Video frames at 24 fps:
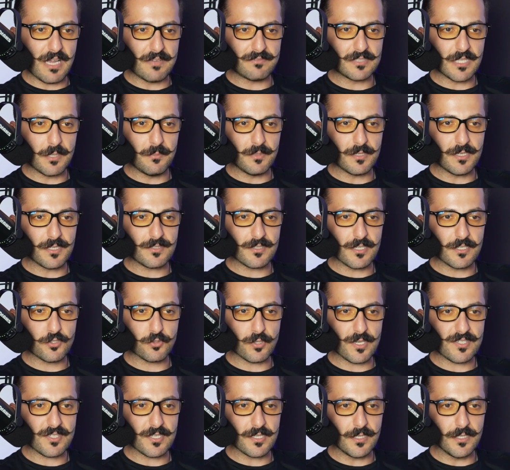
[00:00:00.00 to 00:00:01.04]
five, ten minutes
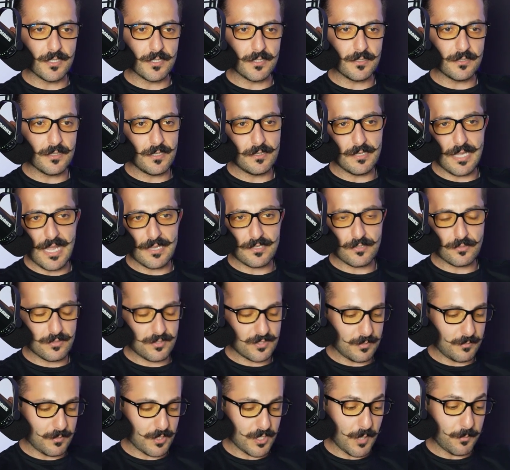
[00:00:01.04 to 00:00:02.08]
addressing it and, and answering
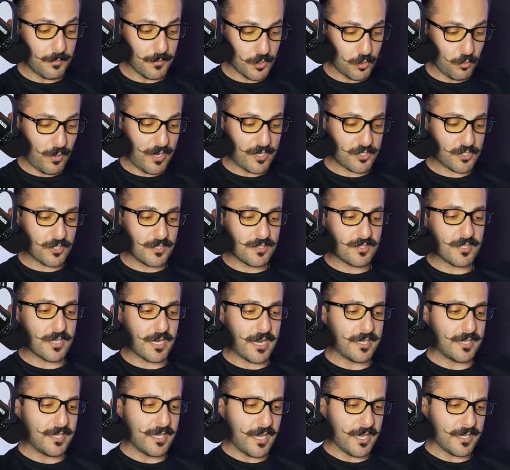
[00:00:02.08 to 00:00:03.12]
some a couple of questions that
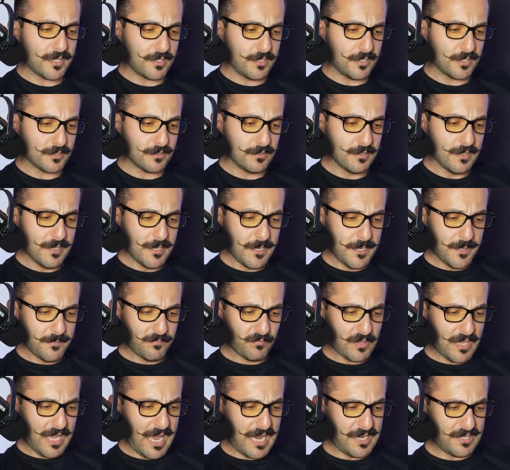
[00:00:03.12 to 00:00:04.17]
I got here.
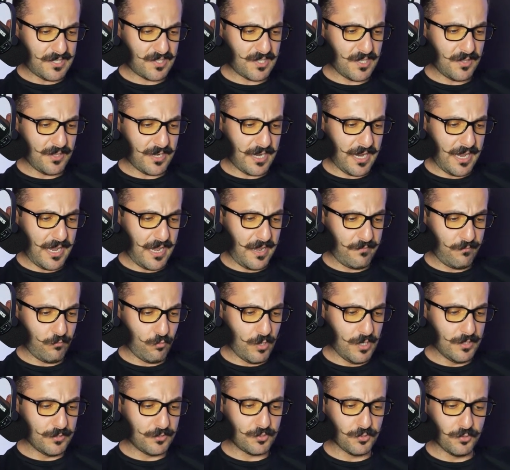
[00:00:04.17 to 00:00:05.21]
I see that I have
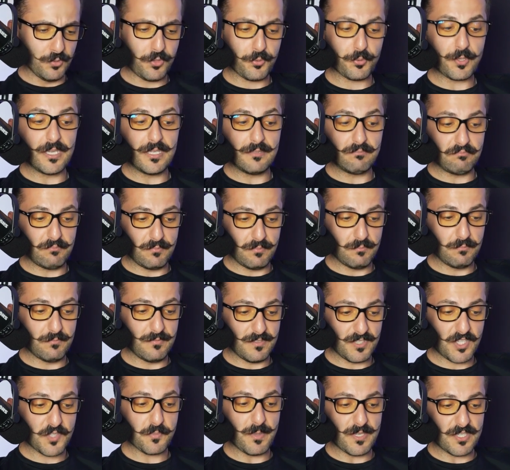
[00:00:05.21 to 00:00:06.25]
one, two, three
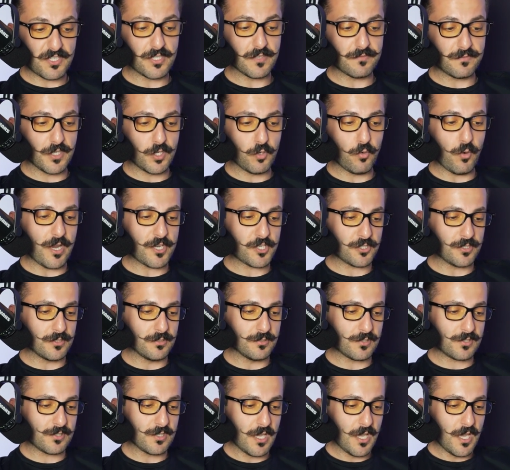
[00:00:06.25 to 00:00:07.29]
specific
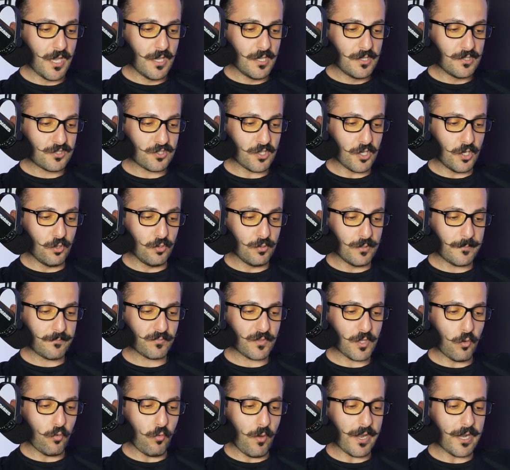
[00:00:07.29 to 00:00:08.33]
questions. So
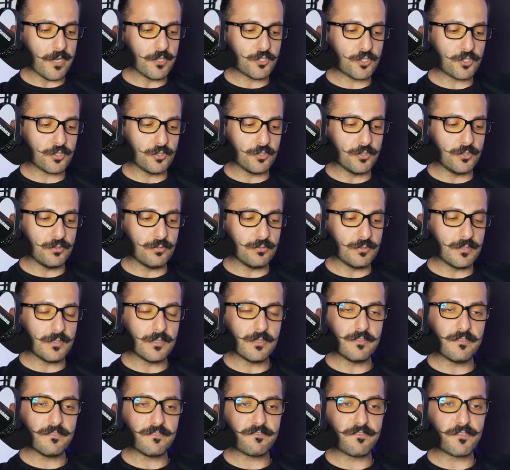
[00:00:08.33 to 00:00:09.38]
why don't you
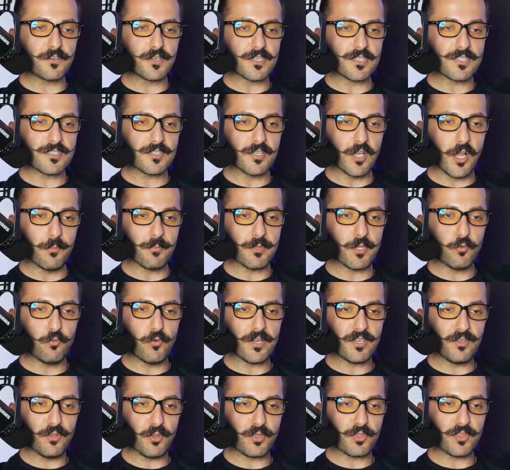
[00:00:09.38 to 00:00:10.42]
First, tell me,
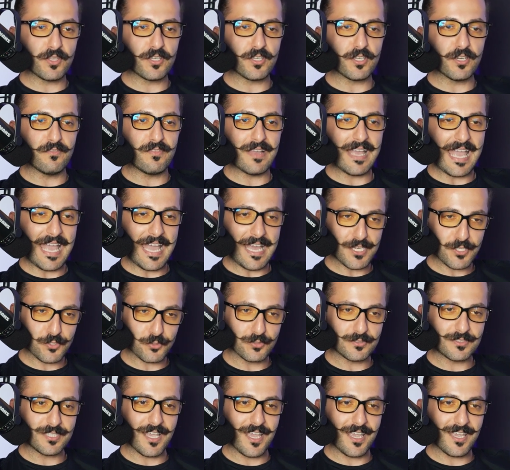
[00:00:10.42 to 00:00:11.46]
what do you think of
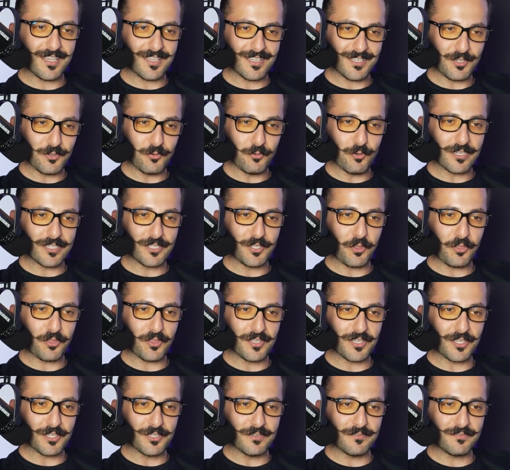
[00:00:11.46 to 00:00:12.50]
Andrew Tate? What do you
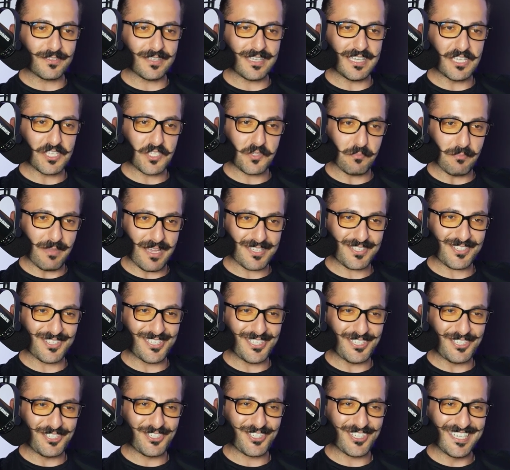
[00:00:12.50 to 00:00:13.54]
think of oh, his oh,
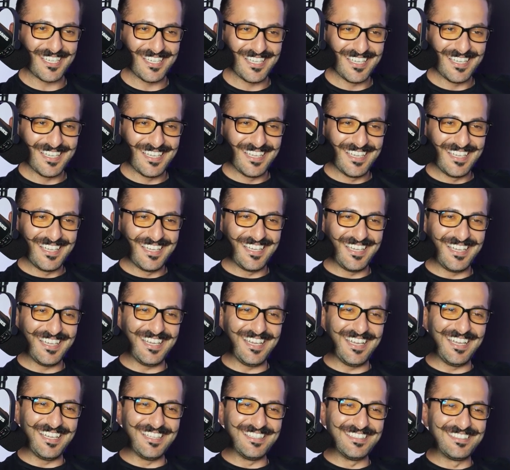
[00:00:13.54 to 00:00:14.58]
message? My.
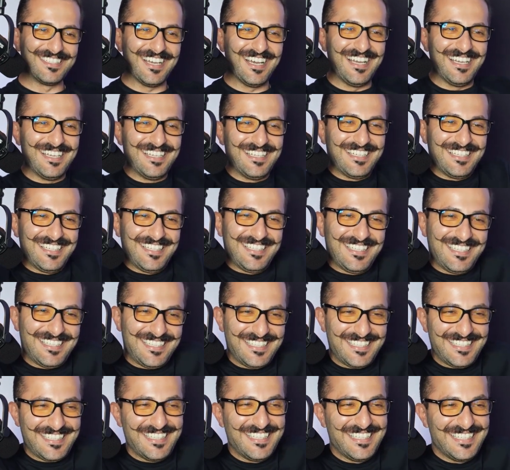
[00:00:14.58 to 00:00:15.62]
Here and, we go.
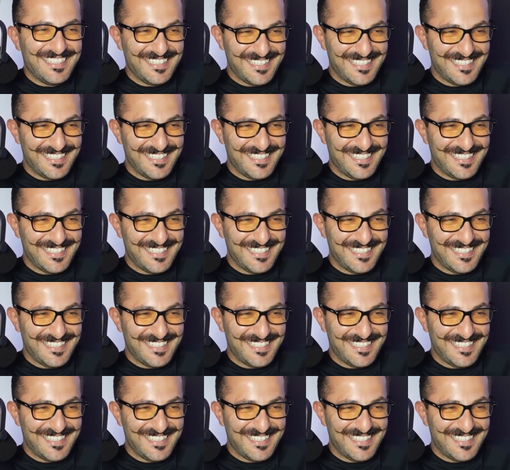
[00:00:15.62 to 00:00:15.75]
Uh,